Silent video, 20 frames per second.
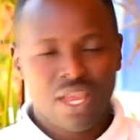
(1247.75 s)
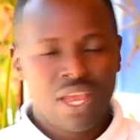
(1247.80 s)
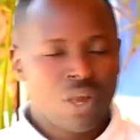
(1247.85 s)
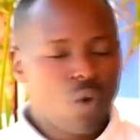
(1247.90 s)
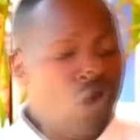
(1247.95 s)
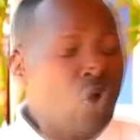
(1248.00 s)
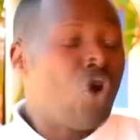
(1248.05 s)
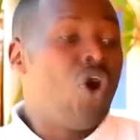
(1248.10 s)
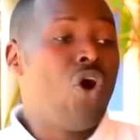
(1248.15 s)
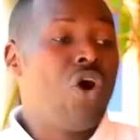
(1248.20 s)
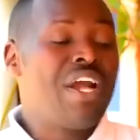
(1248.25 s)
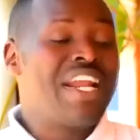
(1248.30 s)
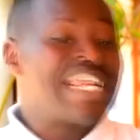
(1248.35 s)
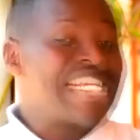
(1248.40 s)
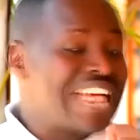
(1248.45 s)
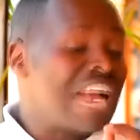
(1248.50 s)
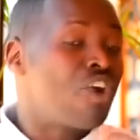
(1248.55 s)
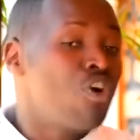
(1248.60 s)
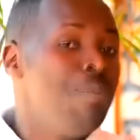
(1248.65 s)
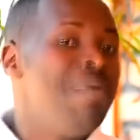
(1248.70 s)
kuko
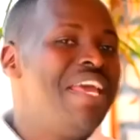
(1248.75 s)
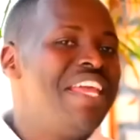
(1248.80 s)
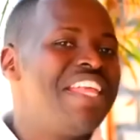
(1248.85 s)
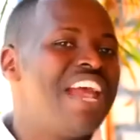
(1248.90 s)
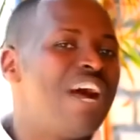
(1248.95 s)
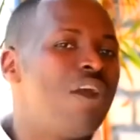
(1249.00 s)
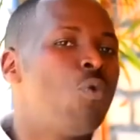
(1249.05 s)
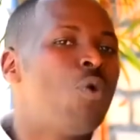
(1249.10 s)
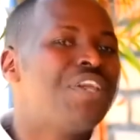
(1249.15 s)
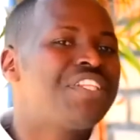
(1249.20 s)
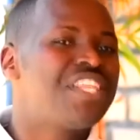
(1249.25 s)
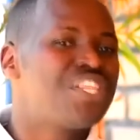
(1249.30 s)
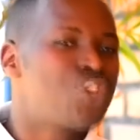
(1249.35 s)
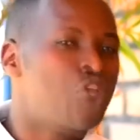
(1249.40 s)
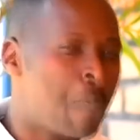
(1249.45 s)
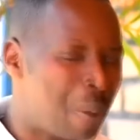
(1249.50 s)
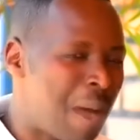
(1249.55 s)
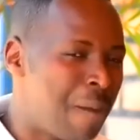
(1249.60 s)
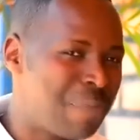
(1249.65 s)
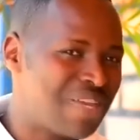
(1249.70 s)
ndashaka kumenya what is
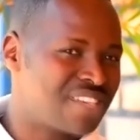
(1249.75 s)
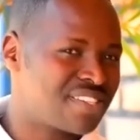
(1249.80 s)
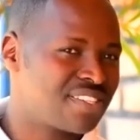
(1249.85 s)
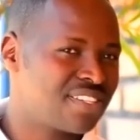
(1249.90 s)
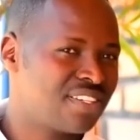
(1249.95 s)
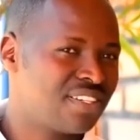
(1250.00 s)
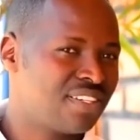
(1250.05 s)
your purpose